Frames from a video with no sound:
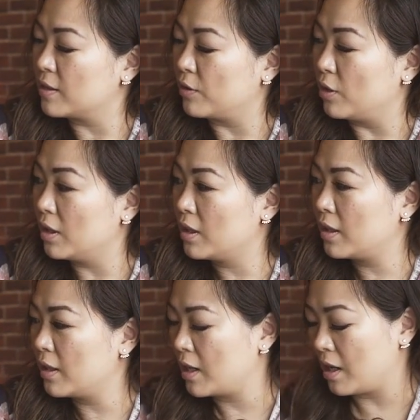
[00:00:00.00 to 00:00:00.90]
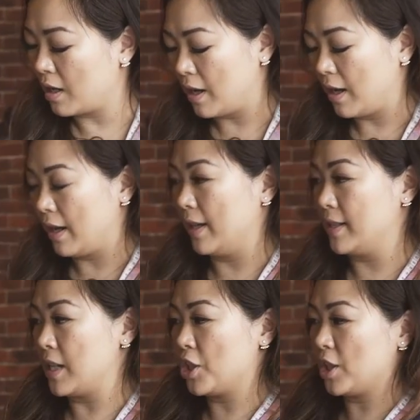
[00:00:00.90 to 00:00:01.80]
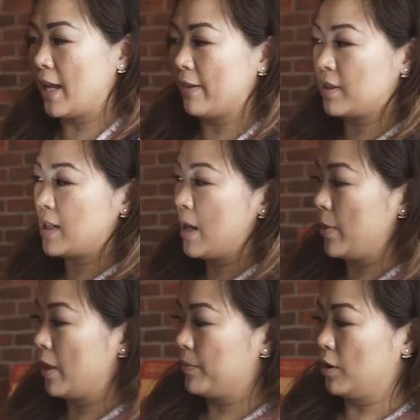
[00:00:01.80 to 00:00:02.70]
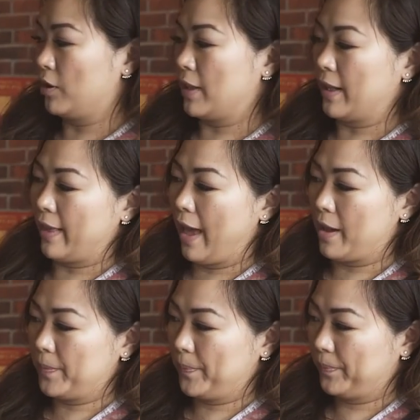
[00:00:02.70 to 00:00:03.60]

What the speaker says: look, I essentially have to tape it up to look like that.